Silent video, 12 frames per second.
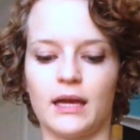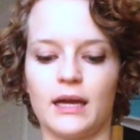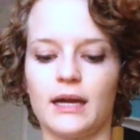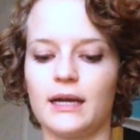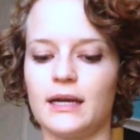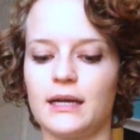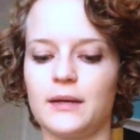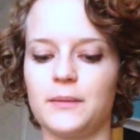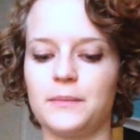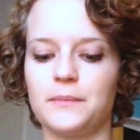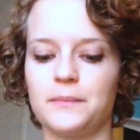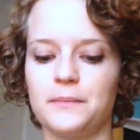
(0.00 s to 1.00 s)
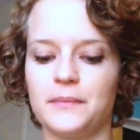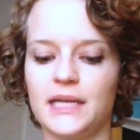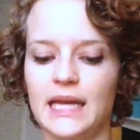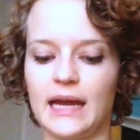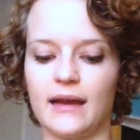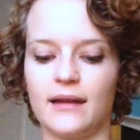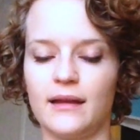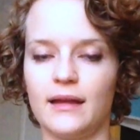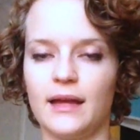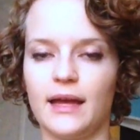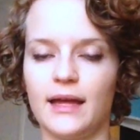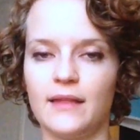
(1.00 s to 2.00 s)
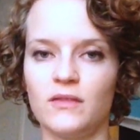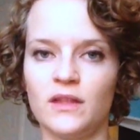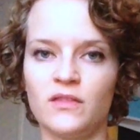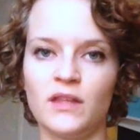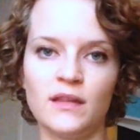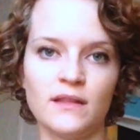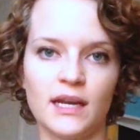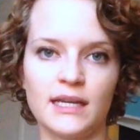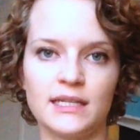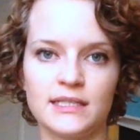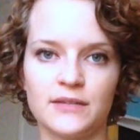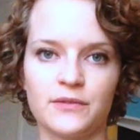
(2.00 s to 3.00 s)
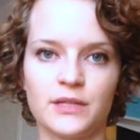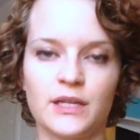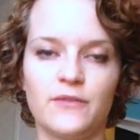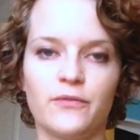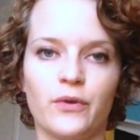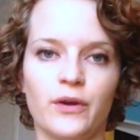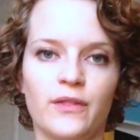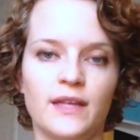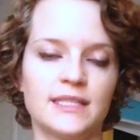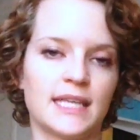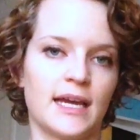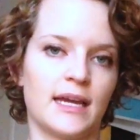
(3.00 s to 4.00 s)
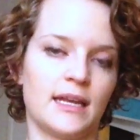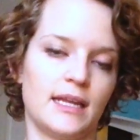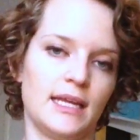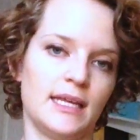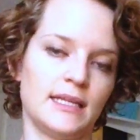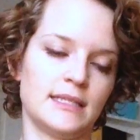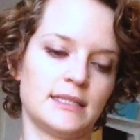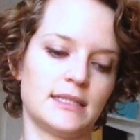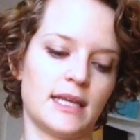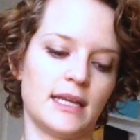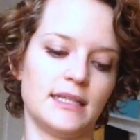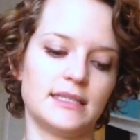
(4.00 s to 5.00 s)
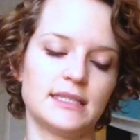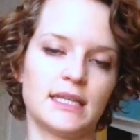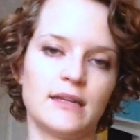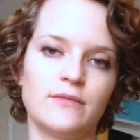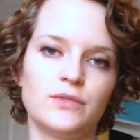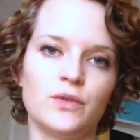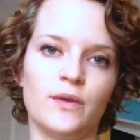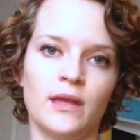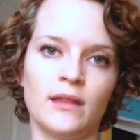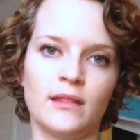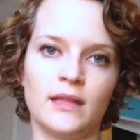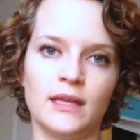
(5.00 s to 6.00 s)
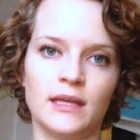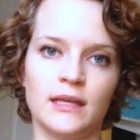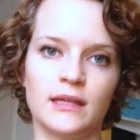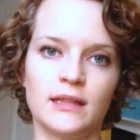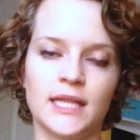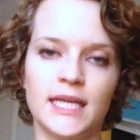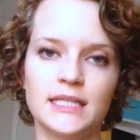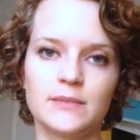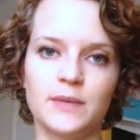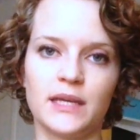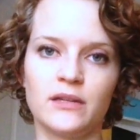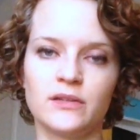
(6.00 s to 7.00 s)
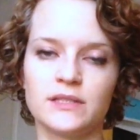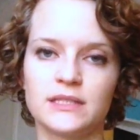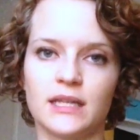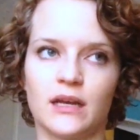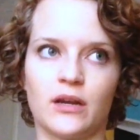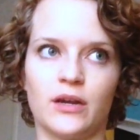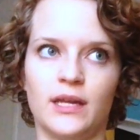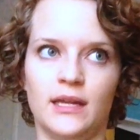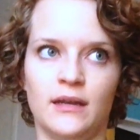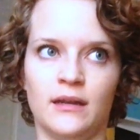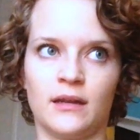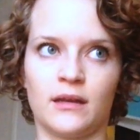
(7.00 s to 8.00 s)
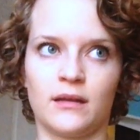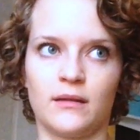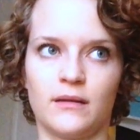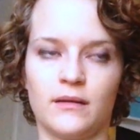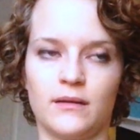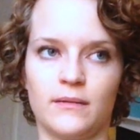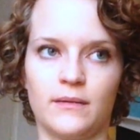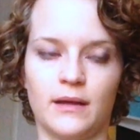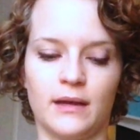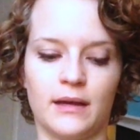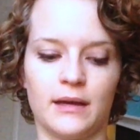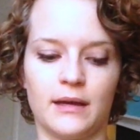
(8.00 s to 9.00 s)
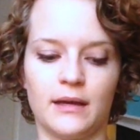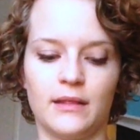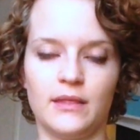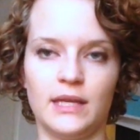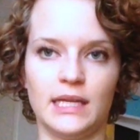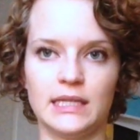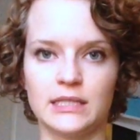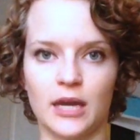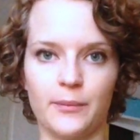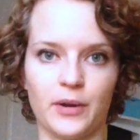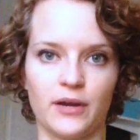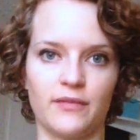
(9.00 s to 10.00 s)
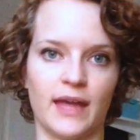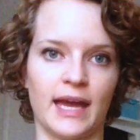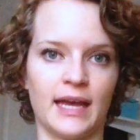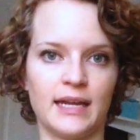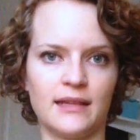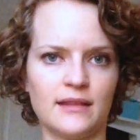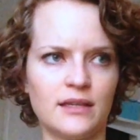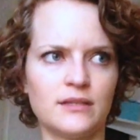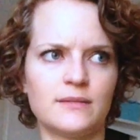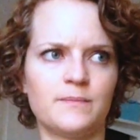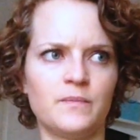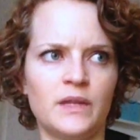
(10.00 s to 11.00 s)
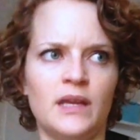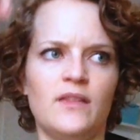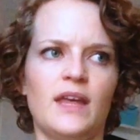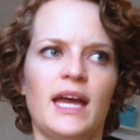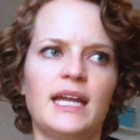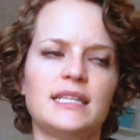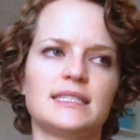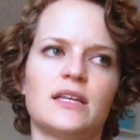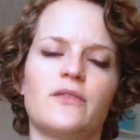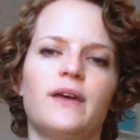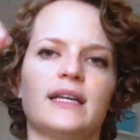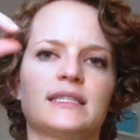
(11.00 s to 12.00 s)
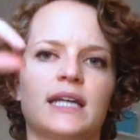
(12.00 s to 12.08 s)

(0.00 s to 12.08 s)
But yeah, the thing that I did differently for this hat is that instead of doing the lace panels that are in the top part of the hat, the hat itself has